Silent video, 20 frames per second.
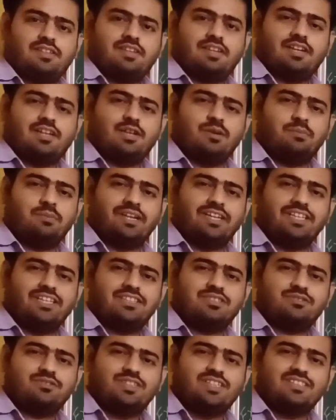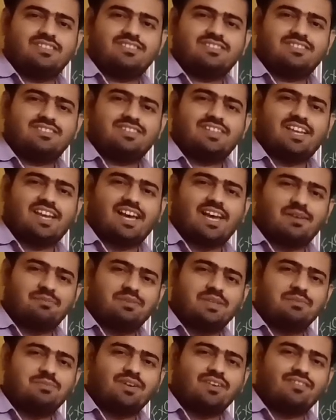Hello my dear students, I am
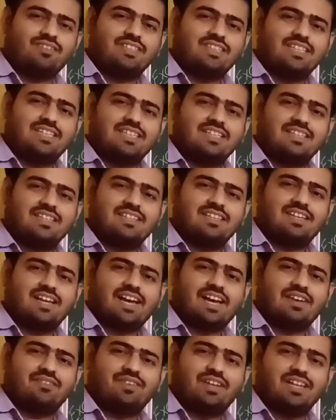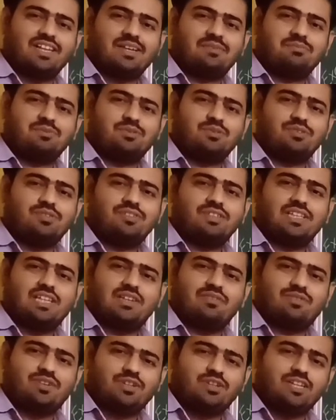Deepak Vanjani. I welcome you
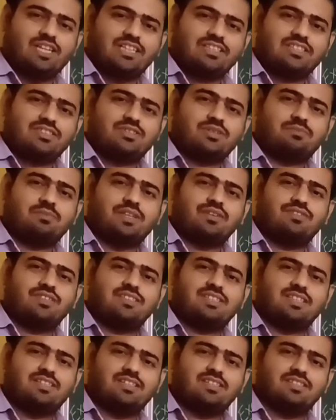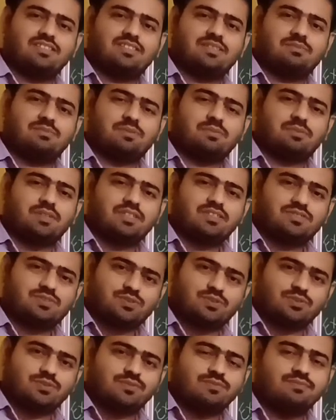in video lectures of Devasi International Public
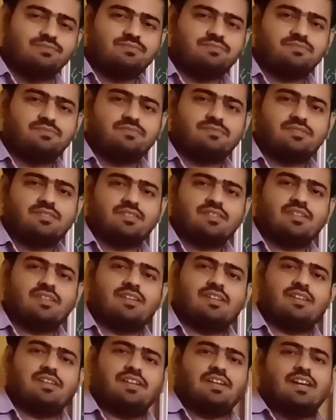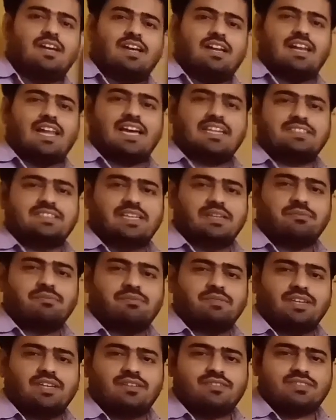School. Last time
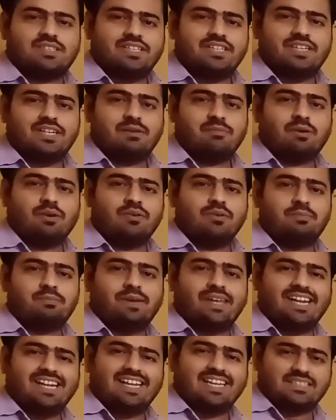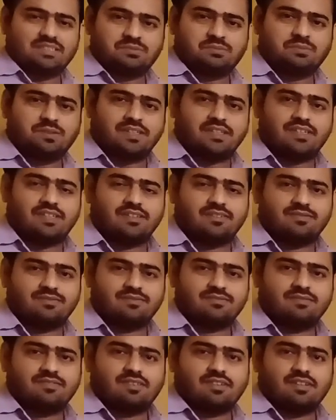we have studied about parallax method.
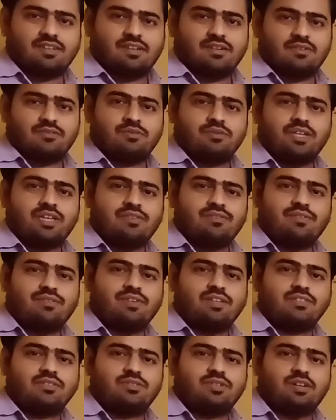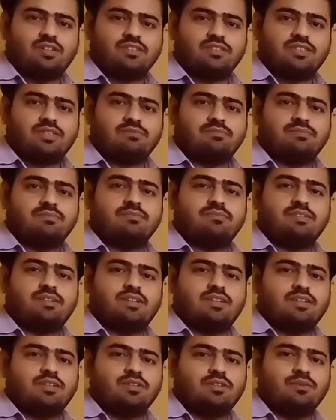Today we will solve some
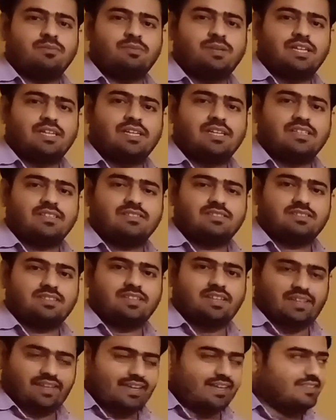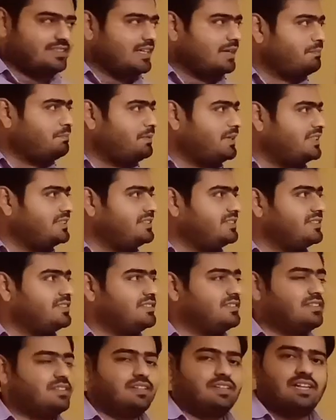numericals examples
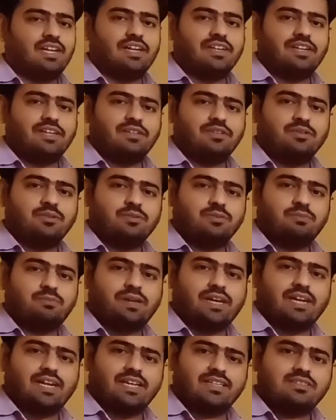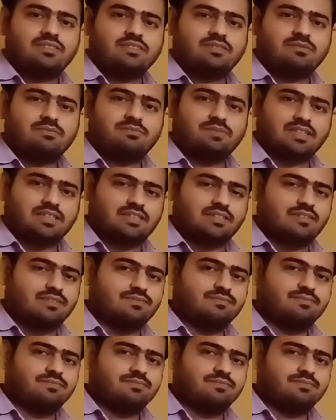related to parallax method.